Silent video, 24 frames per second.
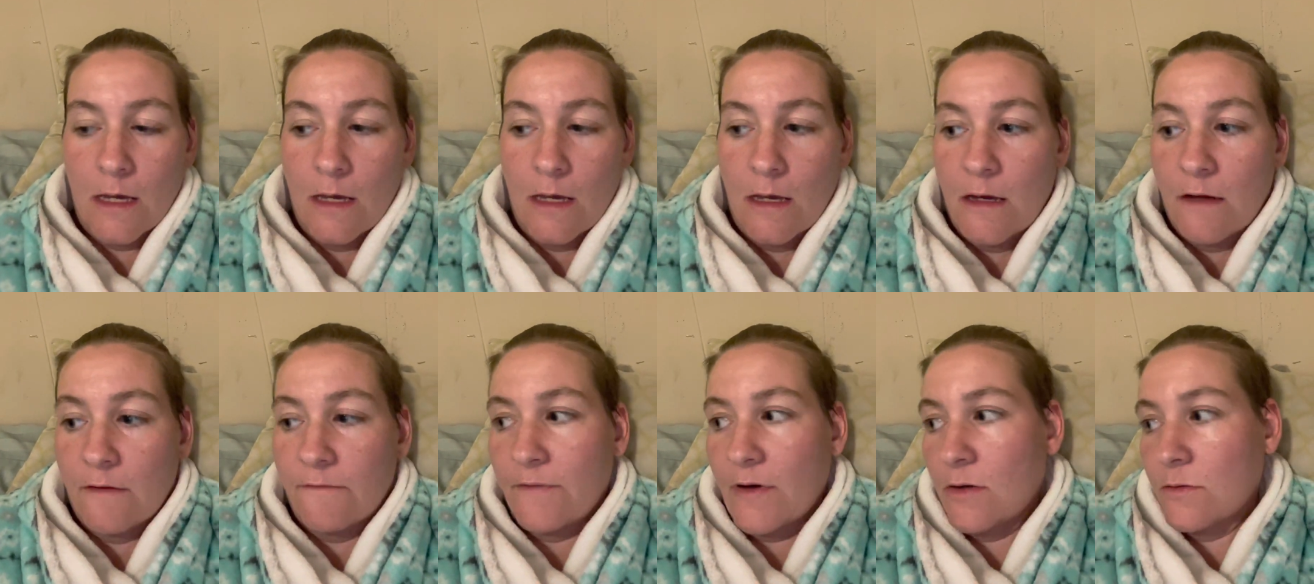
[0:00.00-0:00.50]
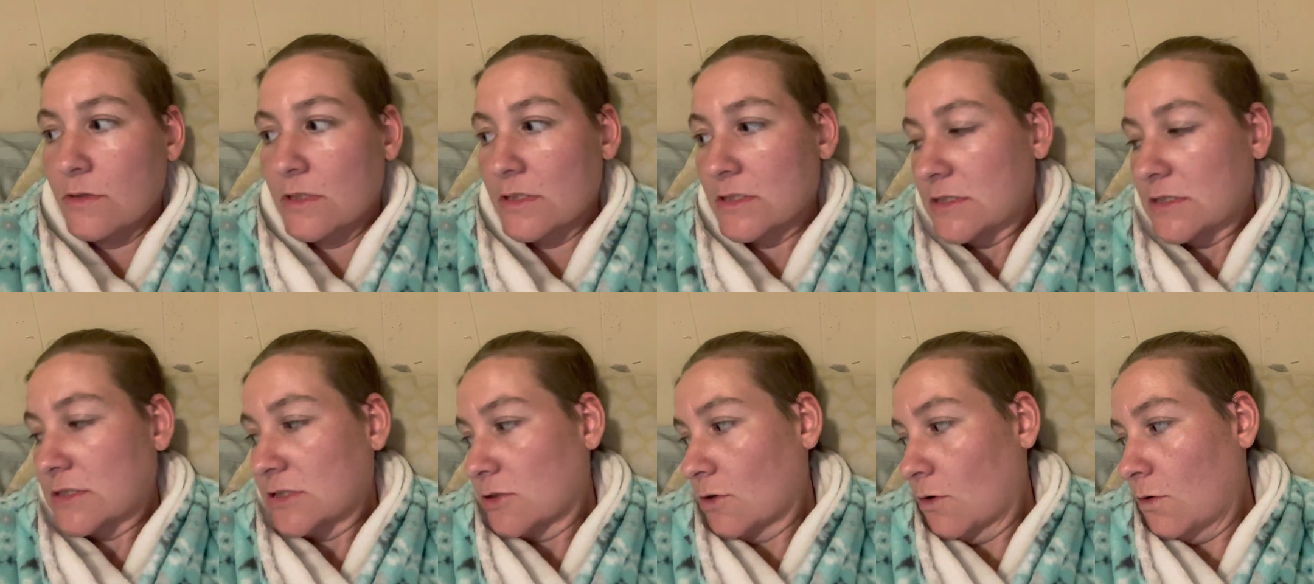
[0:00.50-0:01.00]

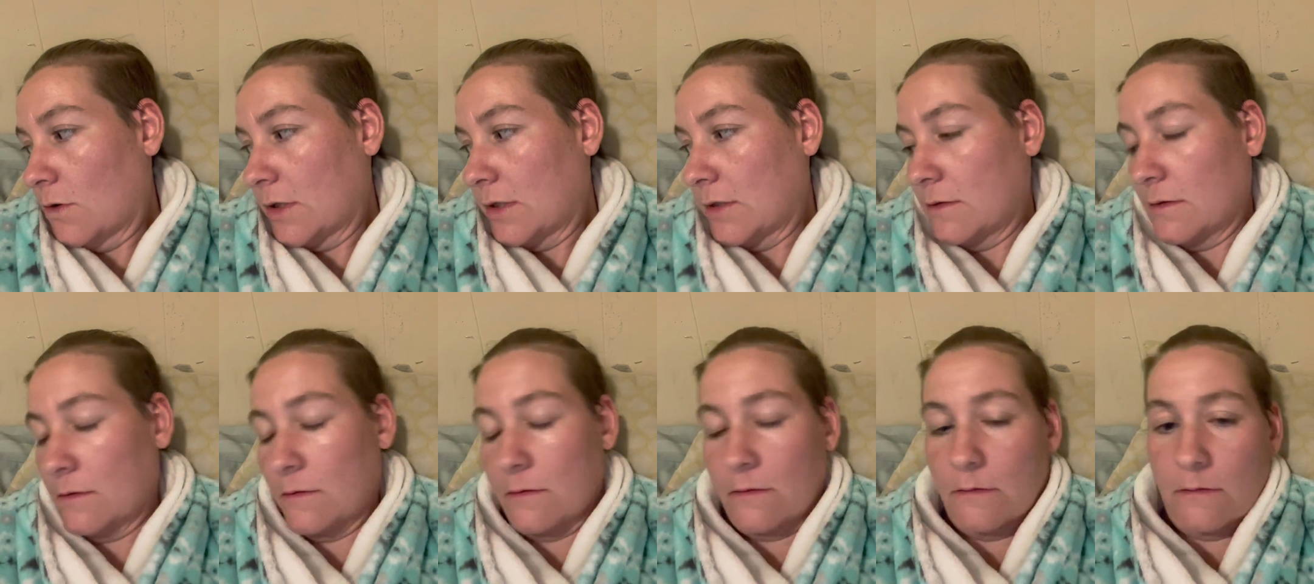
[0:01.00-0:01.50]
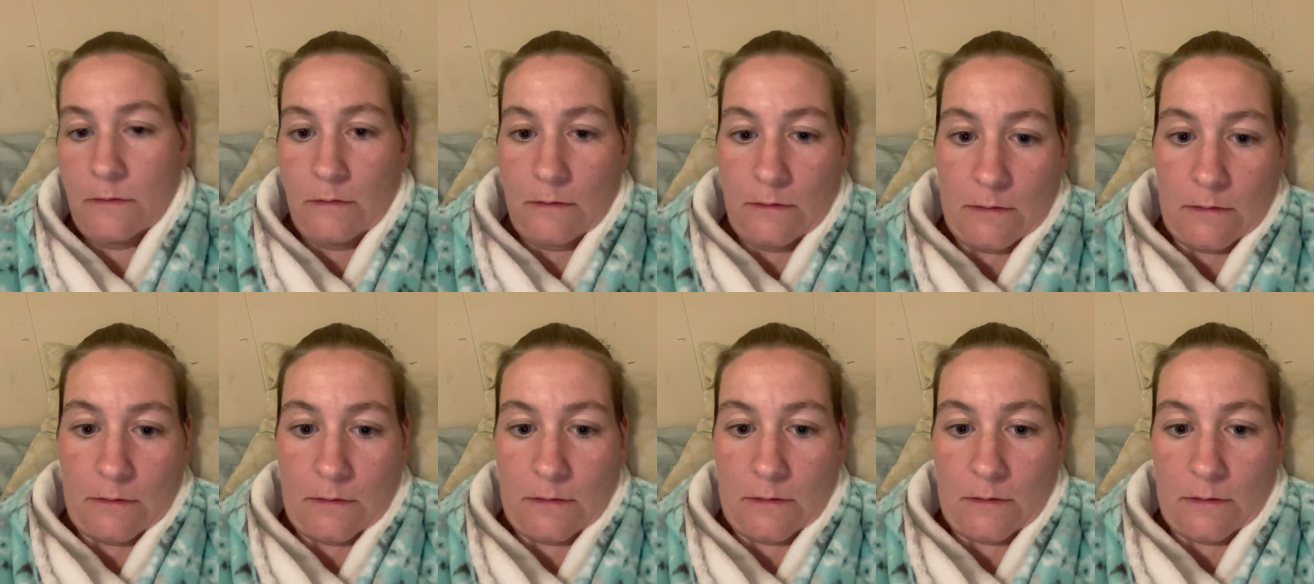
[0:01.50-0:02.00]
focused on,
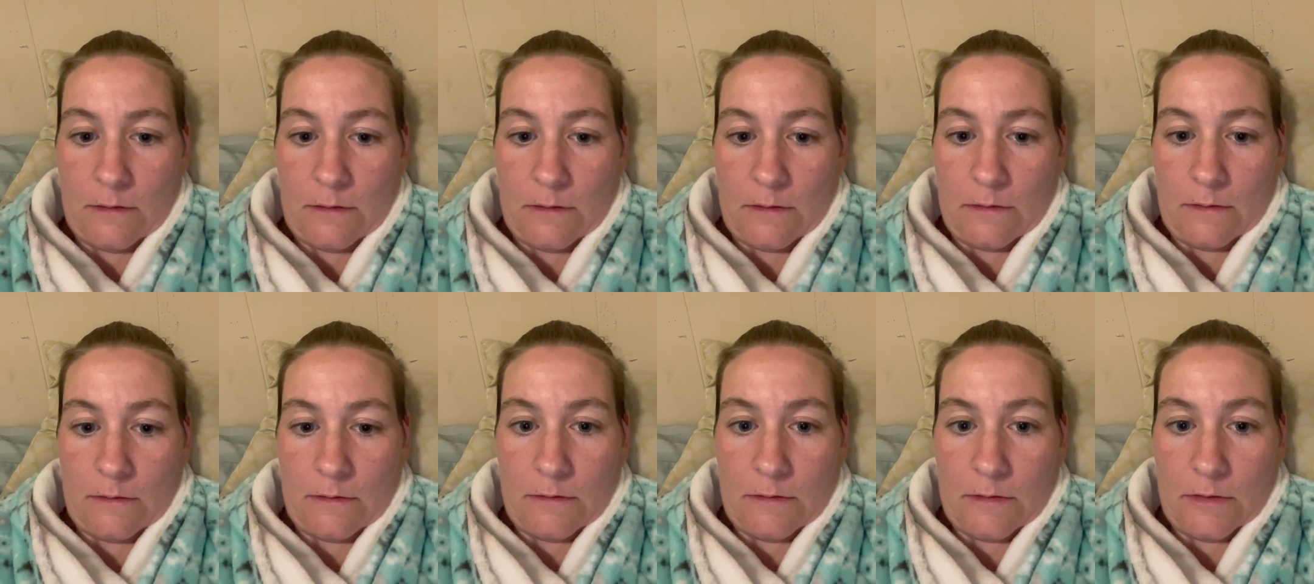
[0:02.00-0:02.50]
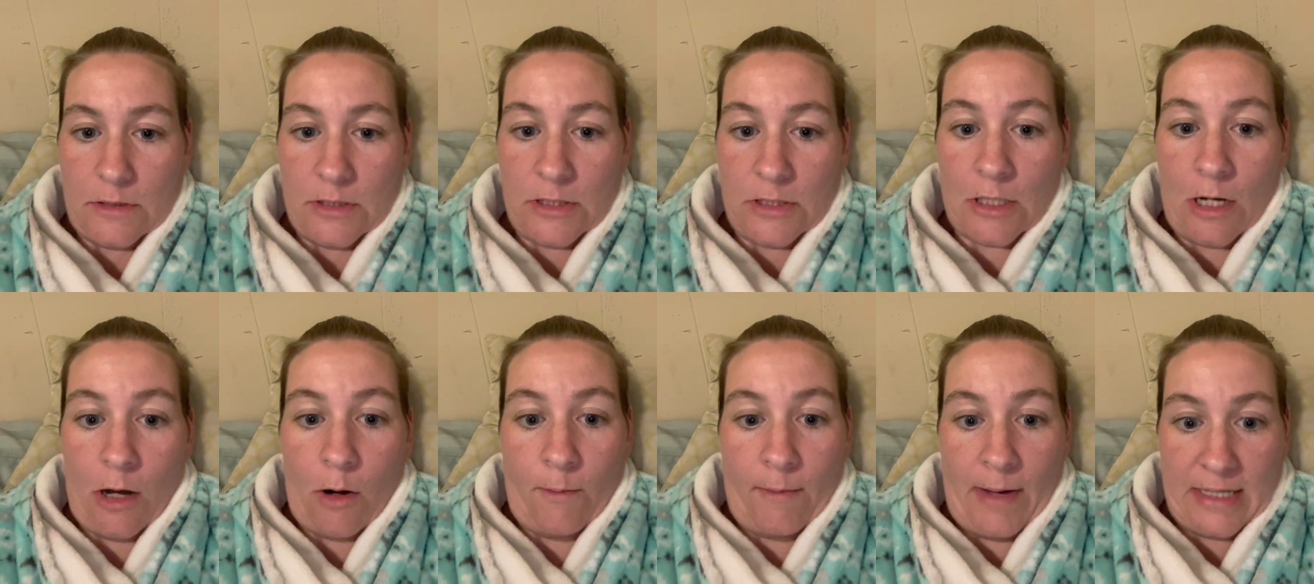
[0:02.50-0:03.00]

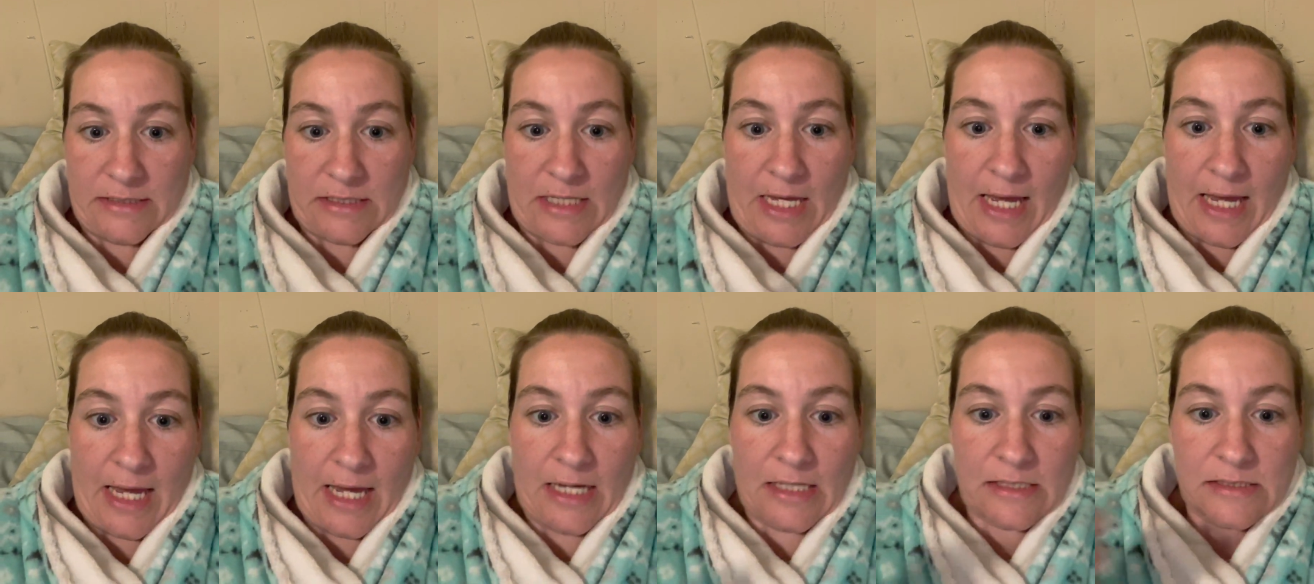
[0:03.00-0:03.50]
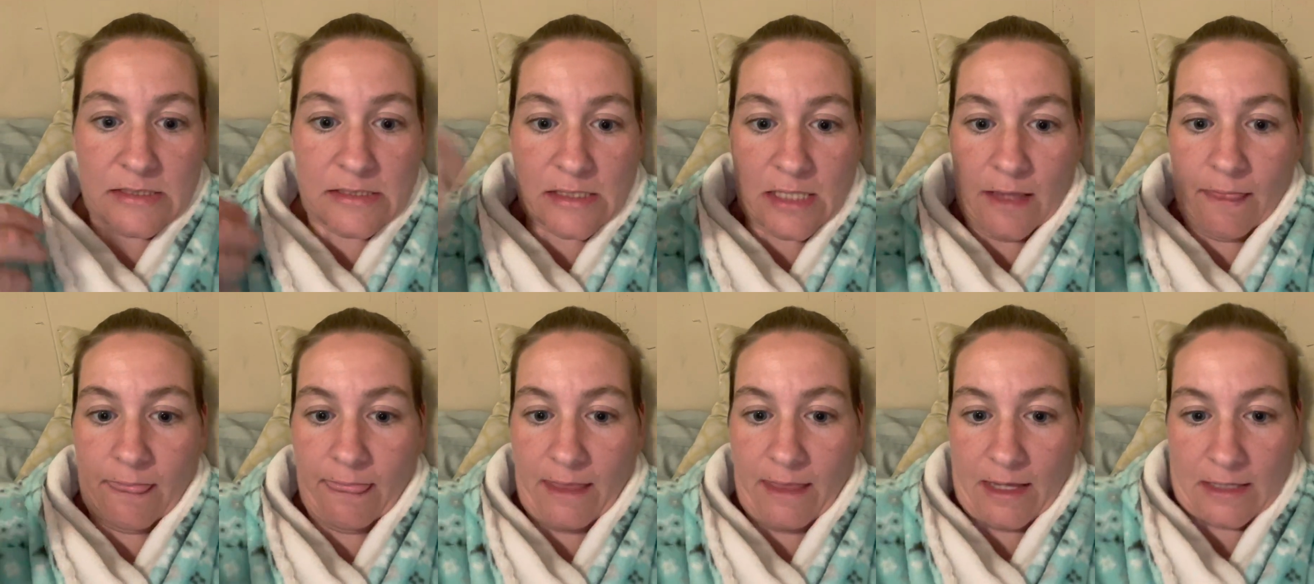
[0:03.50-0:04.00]
my task
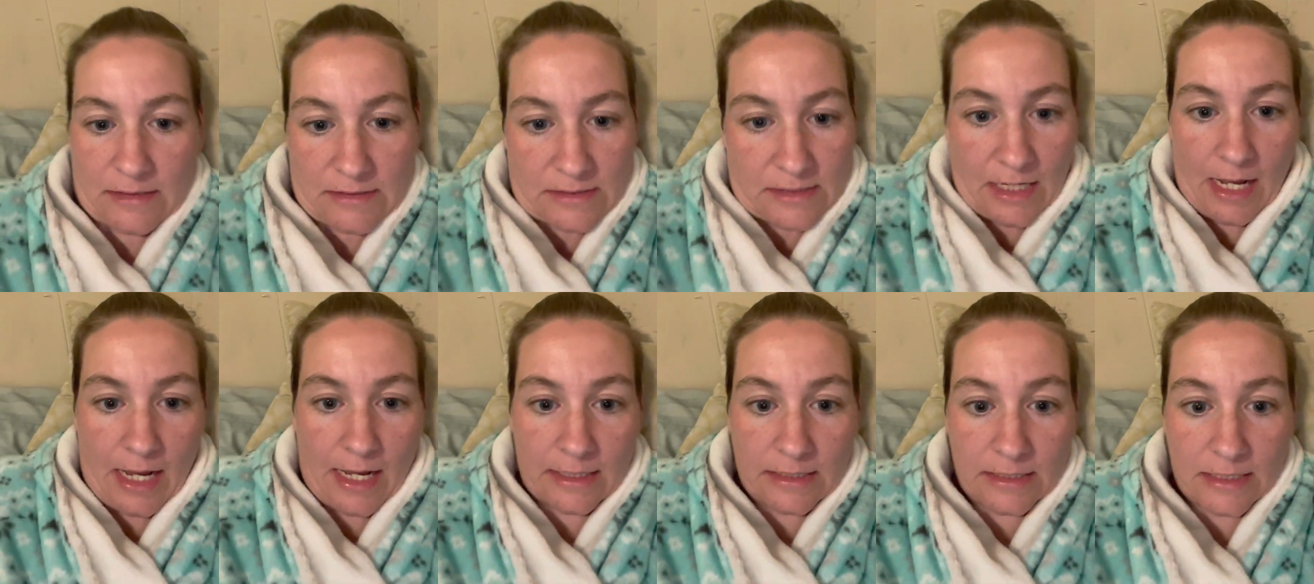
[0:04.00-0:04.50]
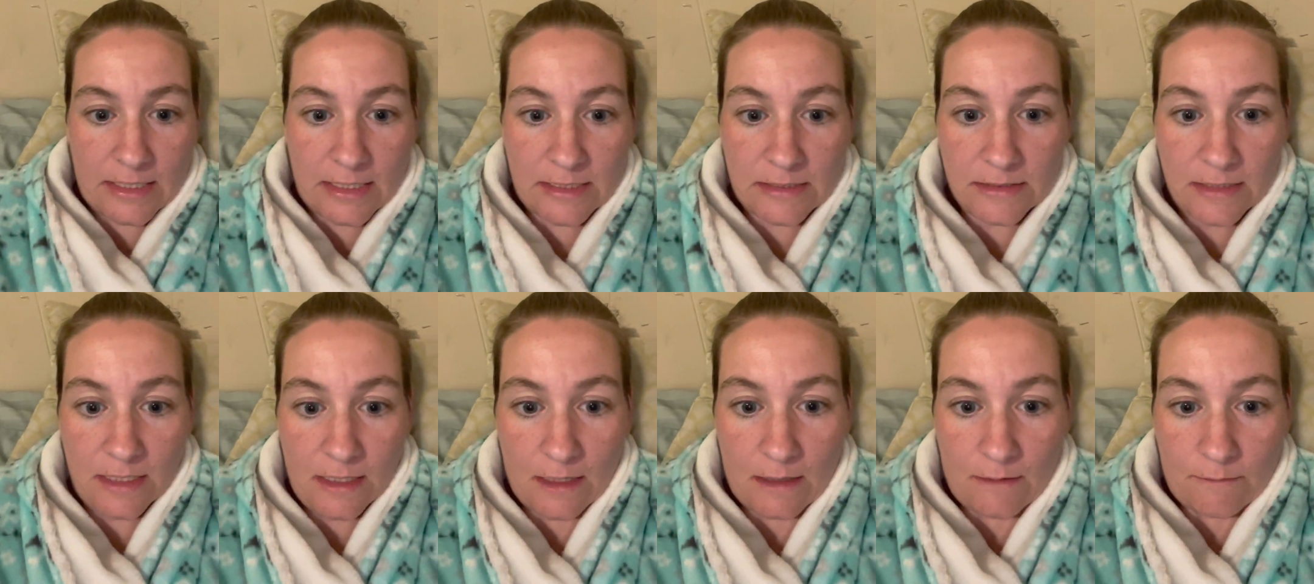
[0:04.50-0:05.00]
and things that I had to get
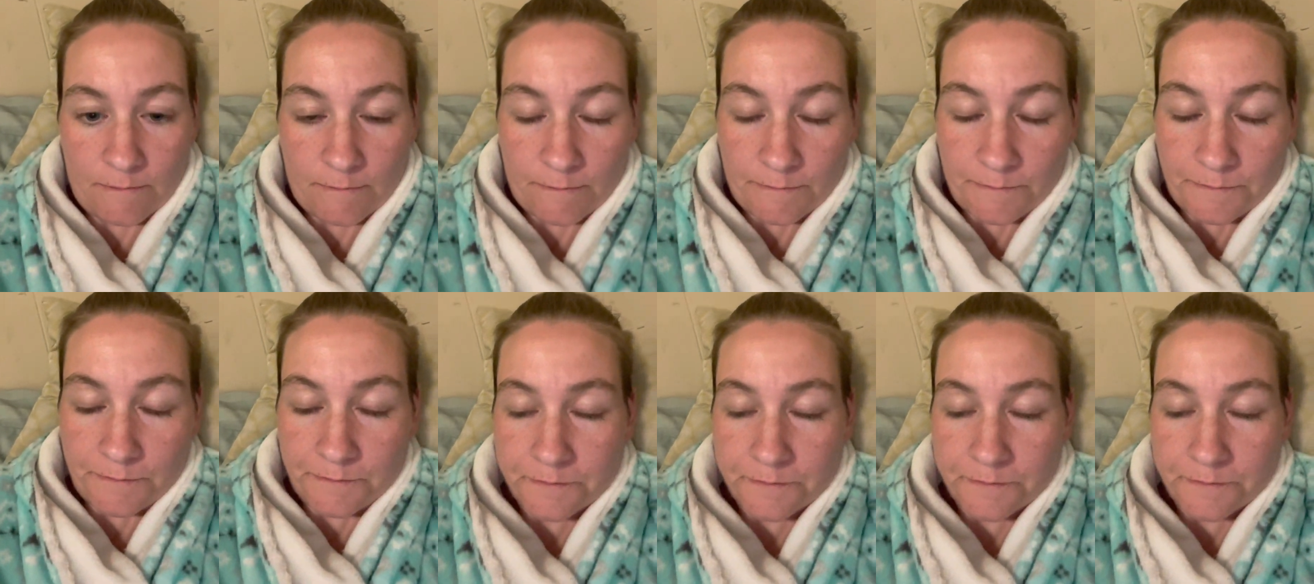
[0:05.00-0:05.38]
done.